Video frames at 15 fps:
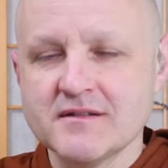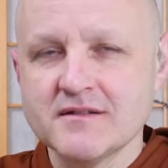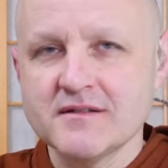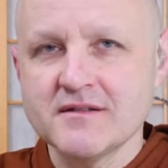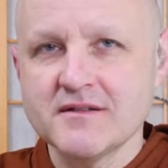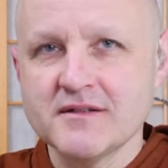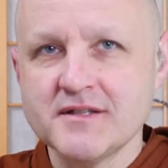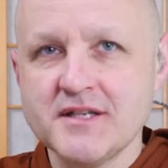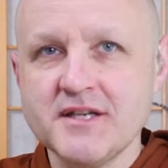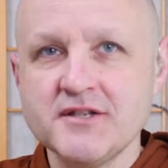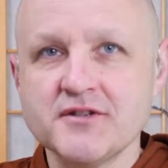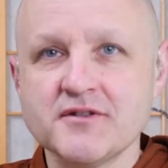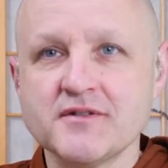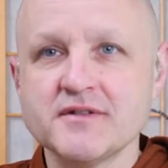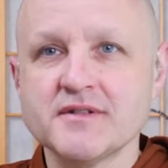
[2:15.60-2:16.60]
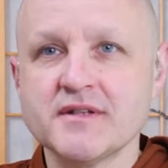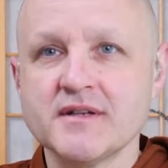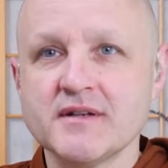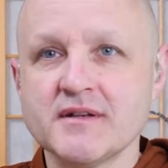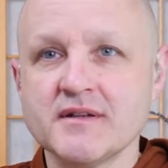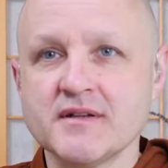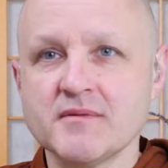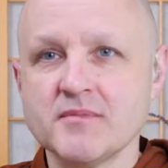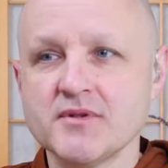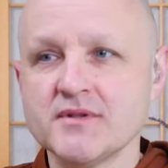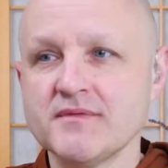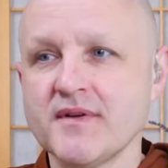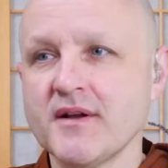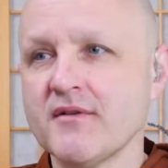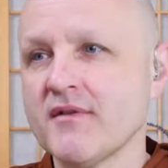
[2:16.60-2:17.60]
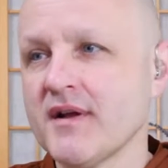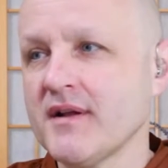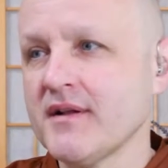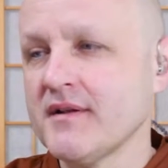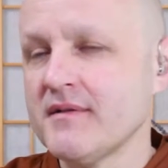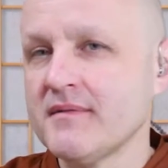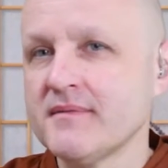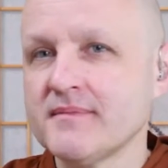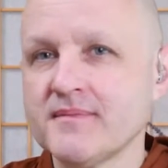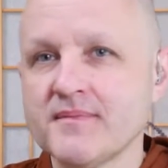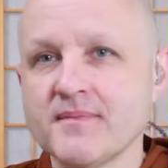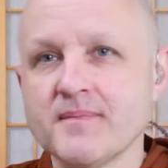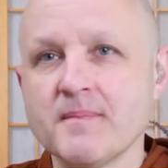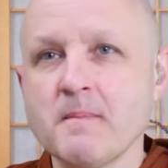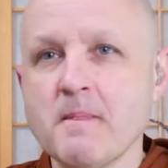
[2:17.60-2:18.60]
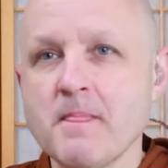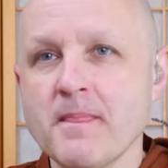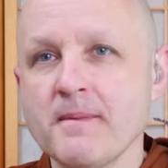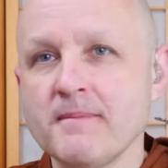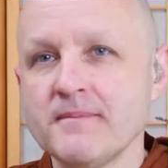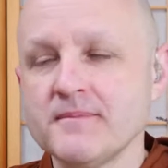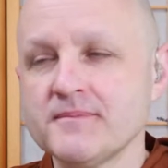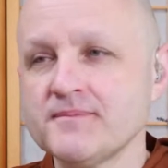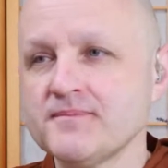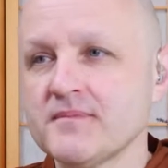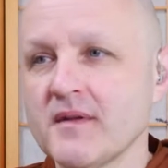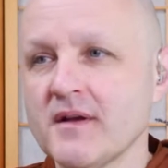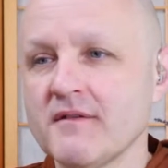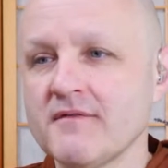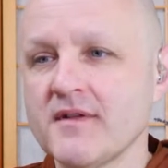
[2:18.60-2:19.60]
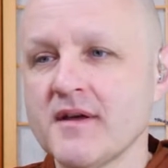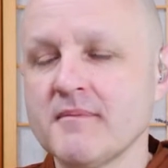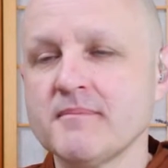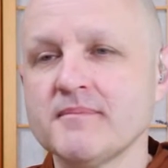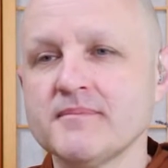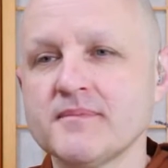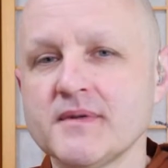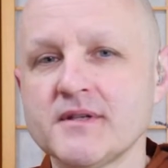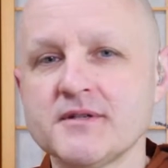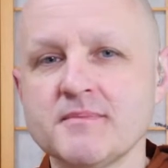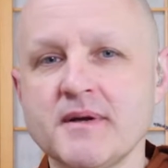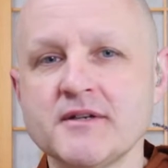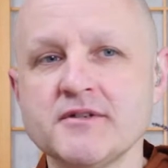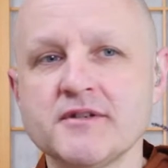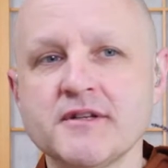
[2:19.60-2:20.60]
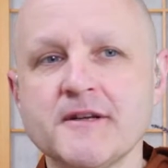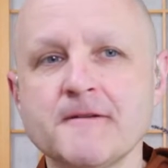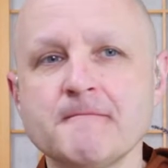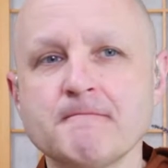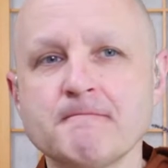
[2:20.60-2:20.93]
Our teachers, the most venerated of them, especially